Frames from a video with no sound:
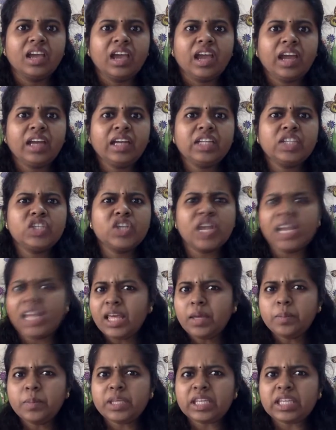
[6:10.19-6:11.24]
And
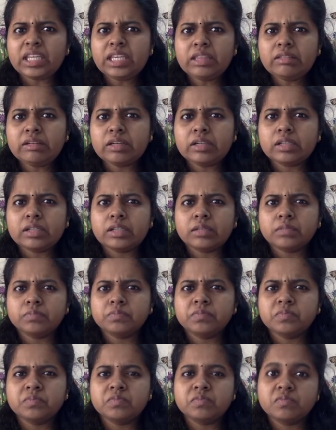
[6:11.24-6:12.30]
Jalebi, the
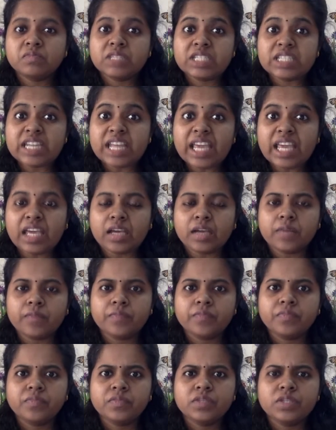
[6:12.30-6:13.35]
snake,
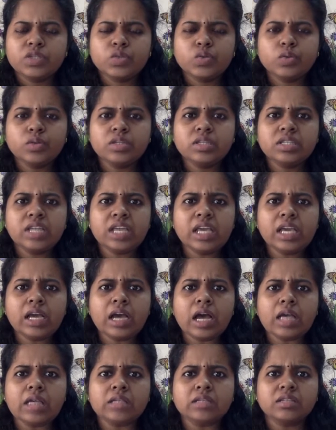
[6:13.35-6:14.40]
so the snake
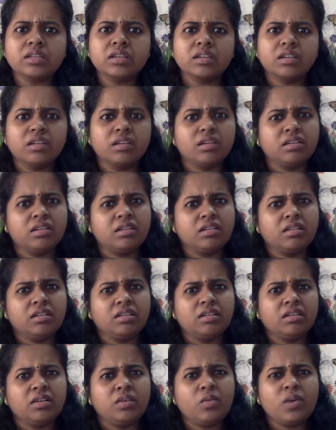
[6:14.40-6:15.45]
asked,
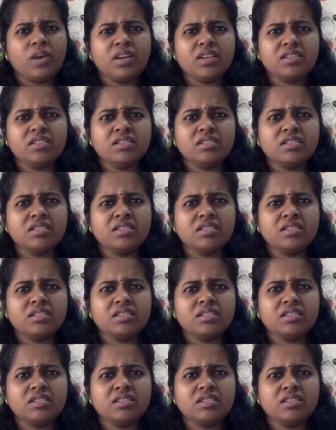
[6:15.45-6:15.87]
what?